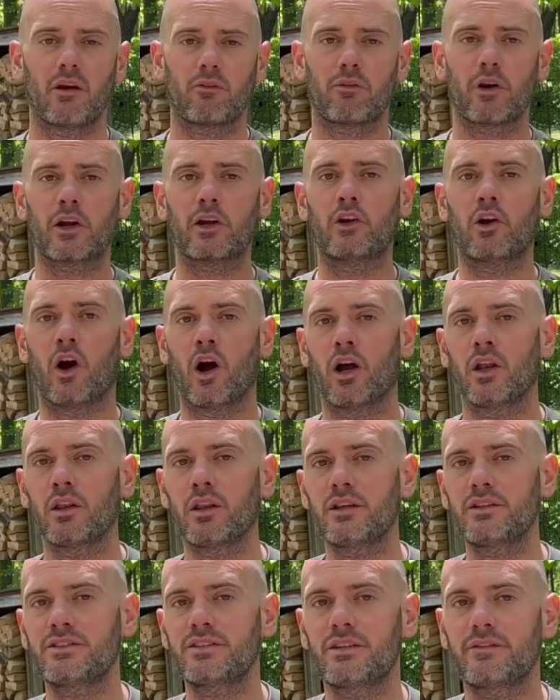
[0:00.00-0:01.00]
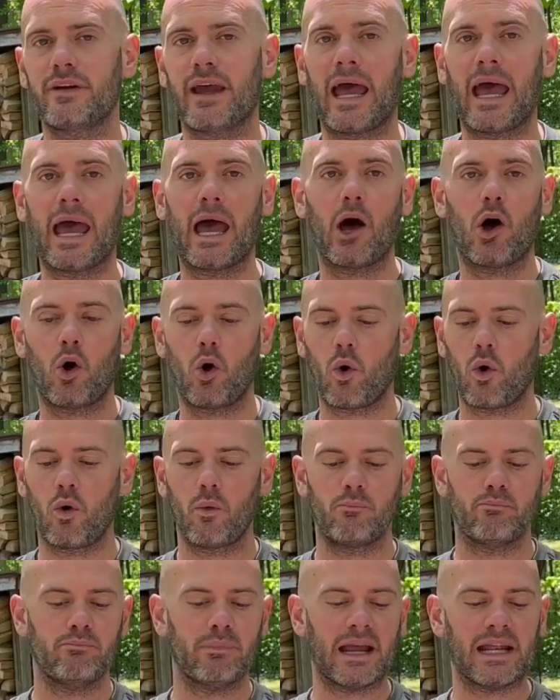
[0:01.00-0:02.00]
Regardless of how
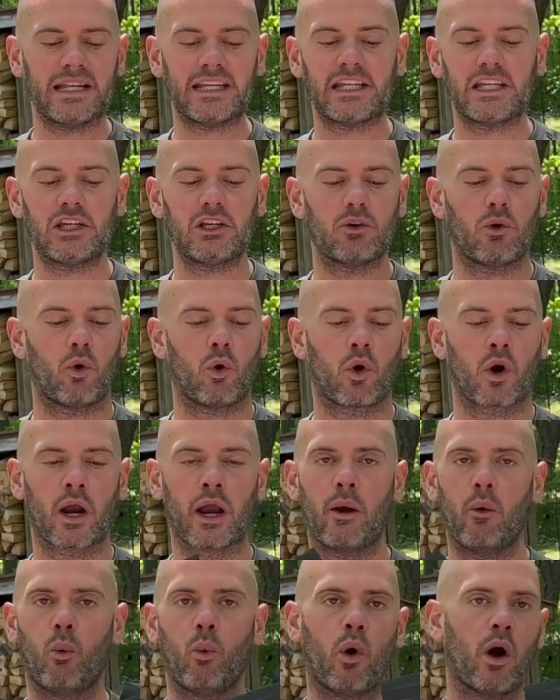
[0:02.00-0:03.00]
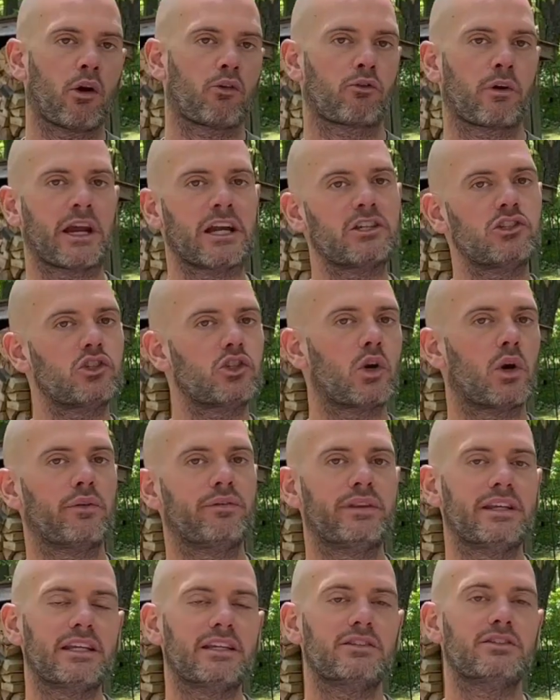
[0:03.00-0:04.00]
many or at what ratio
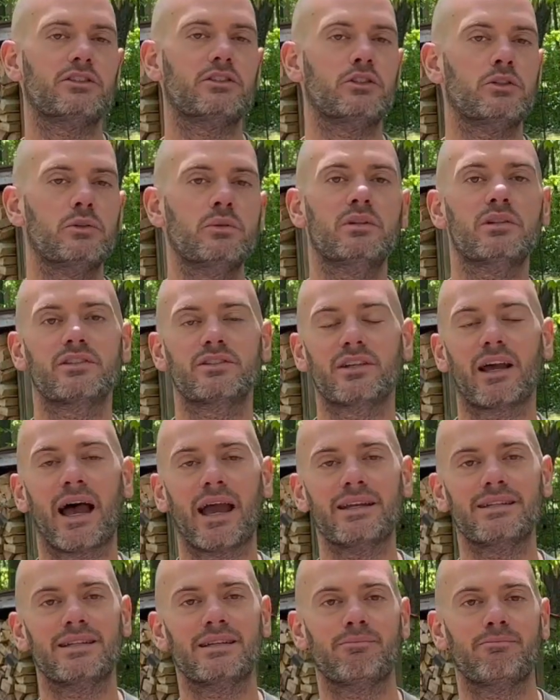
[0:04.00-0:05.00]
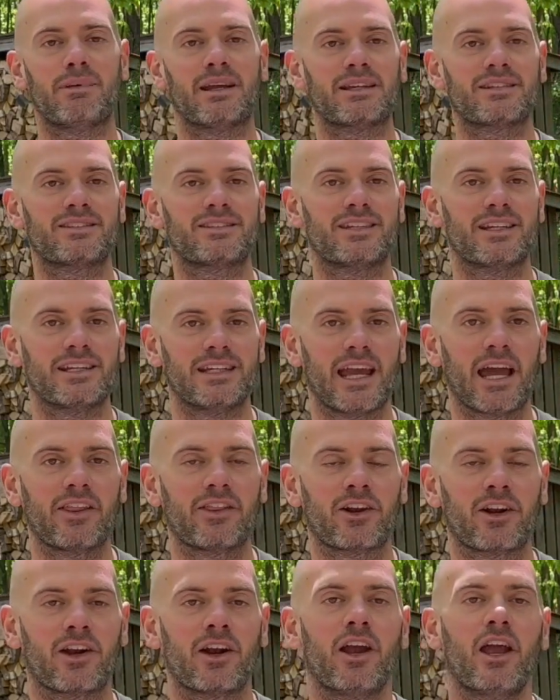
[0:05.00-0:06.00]
of these you decide to mix
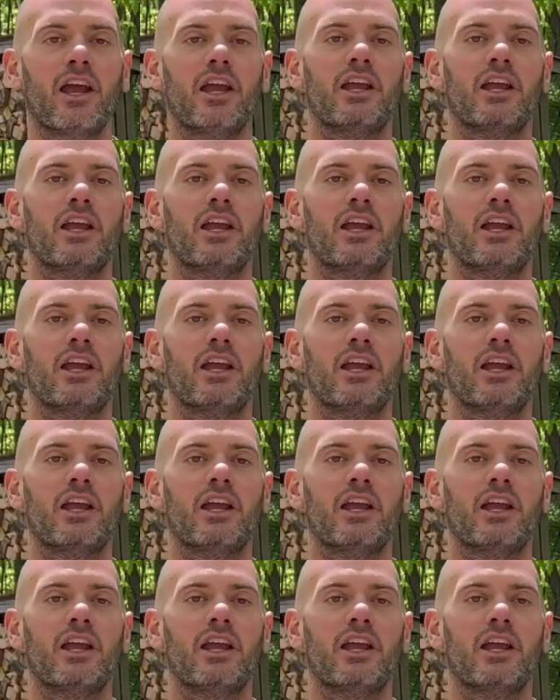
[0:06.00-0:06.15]
together,